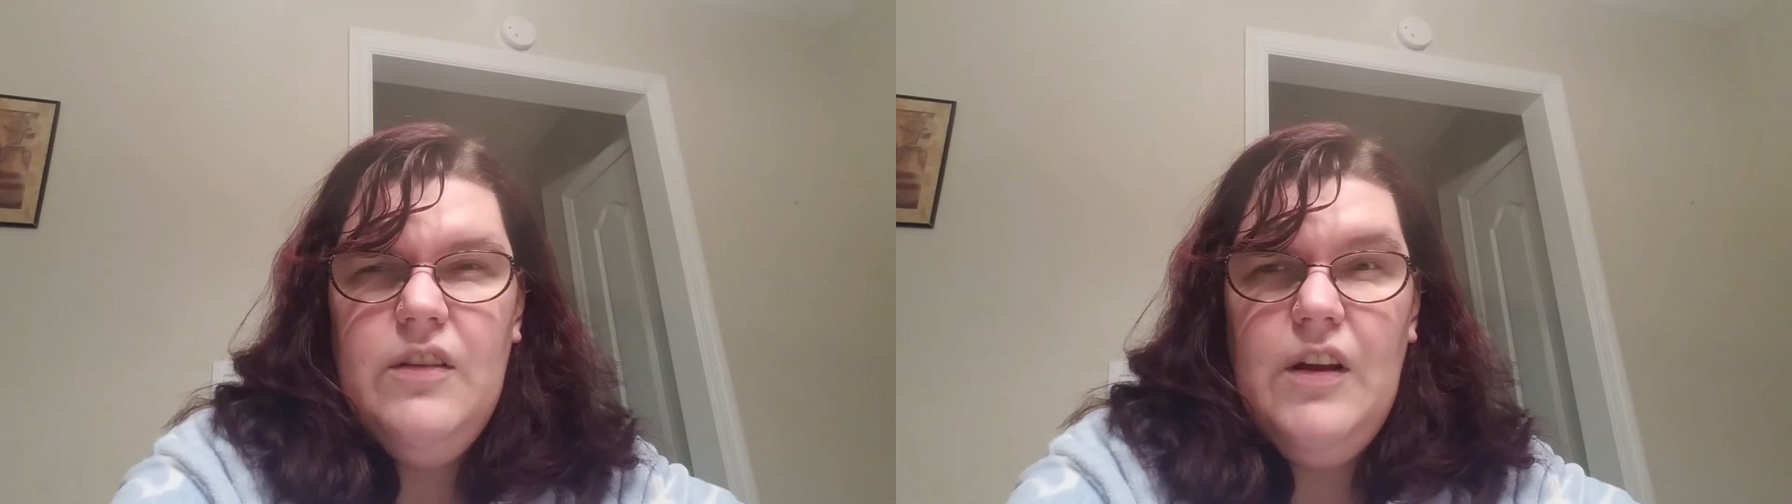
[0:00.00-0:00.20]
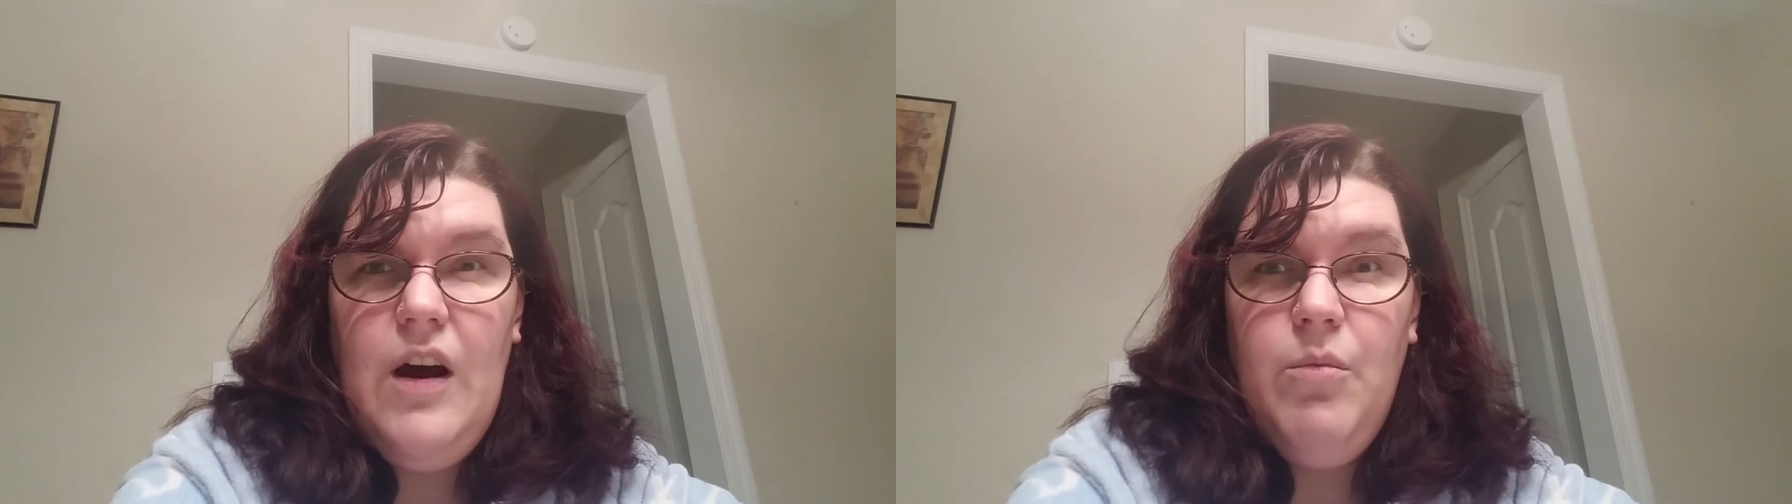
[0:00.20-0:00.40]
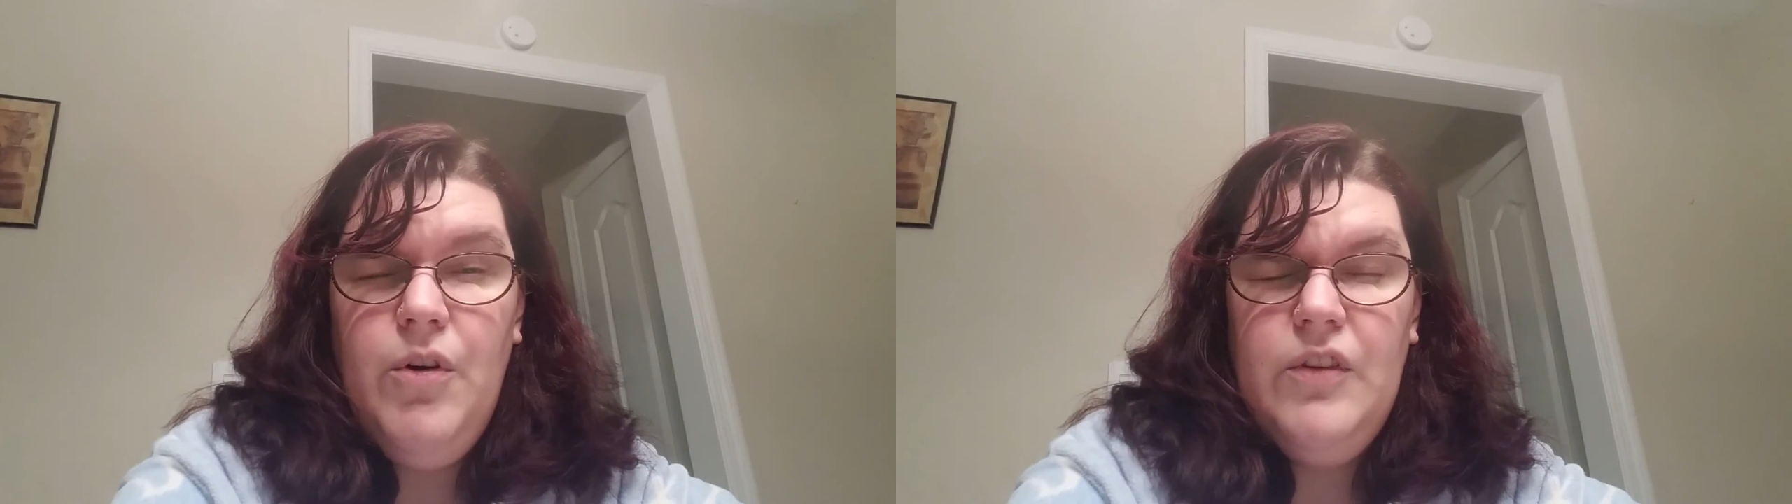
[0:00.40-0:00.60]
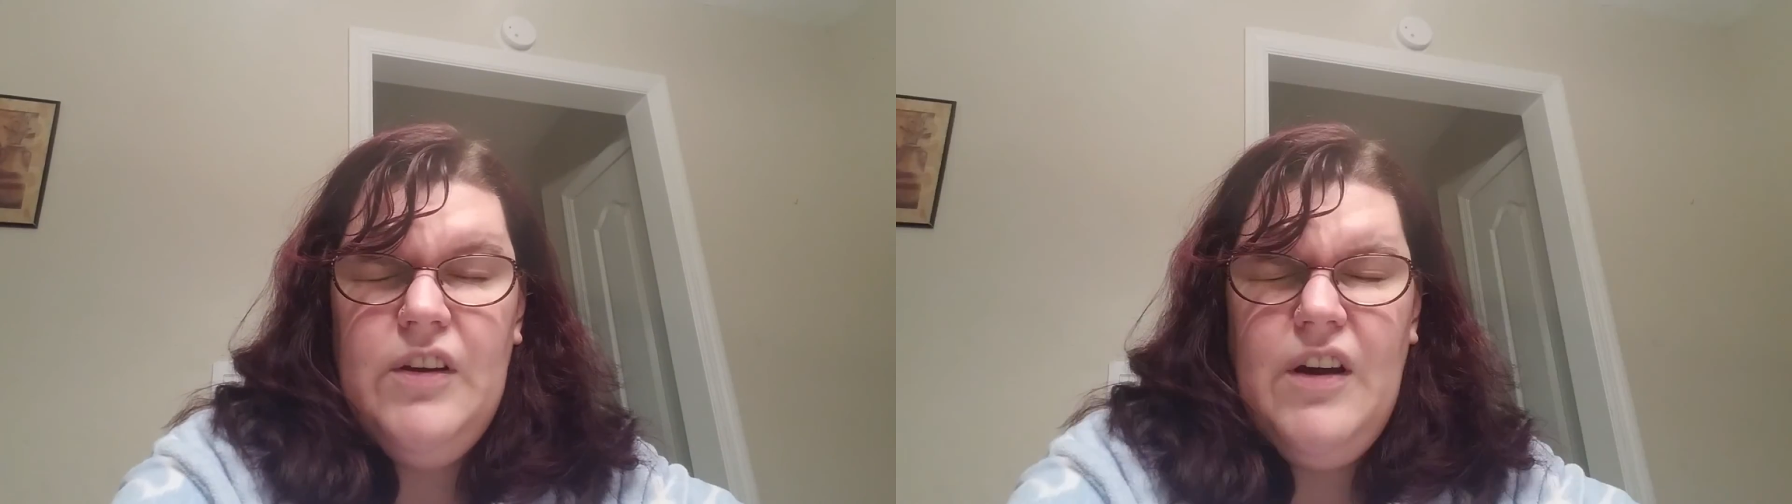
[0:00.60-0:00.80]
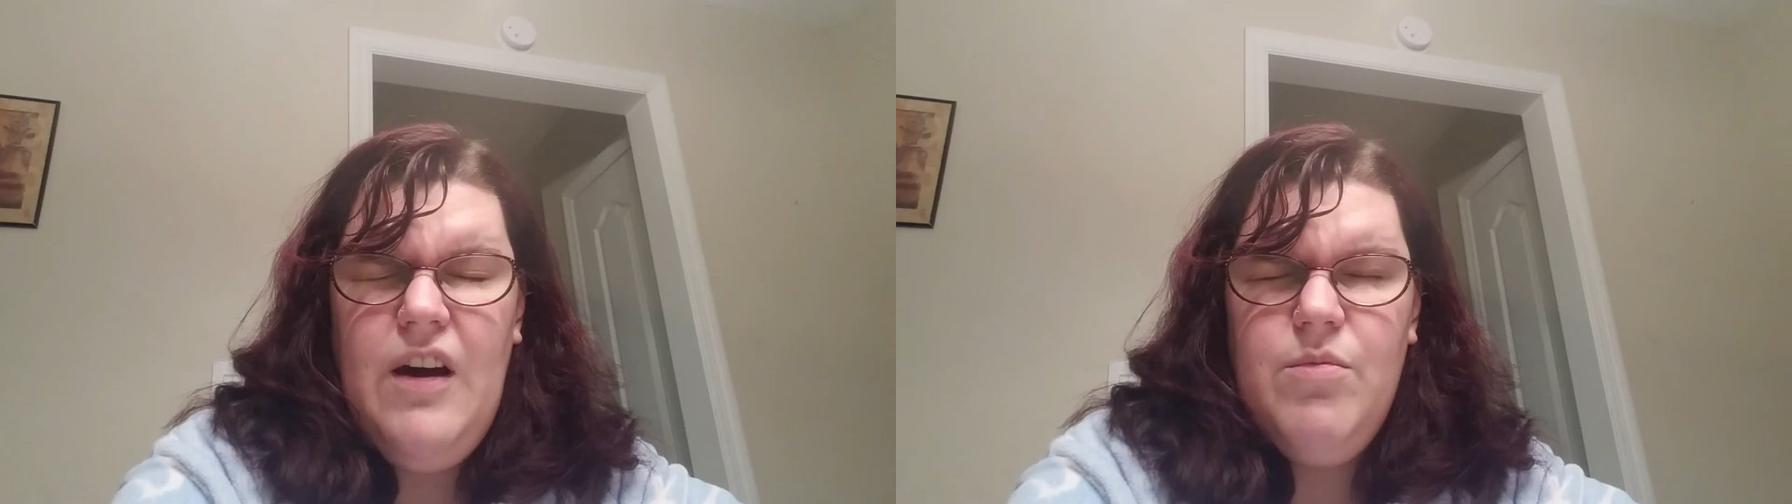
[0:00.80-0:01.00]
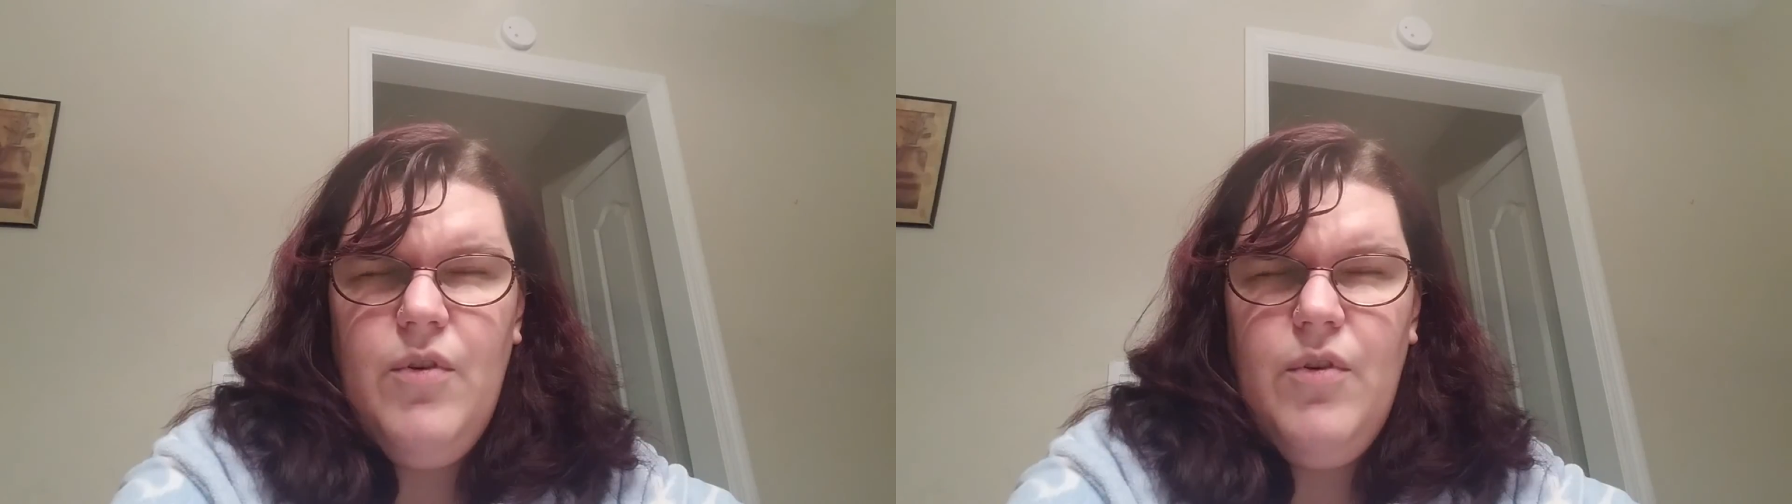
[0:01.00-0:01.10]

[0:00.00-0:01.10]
that I will need to have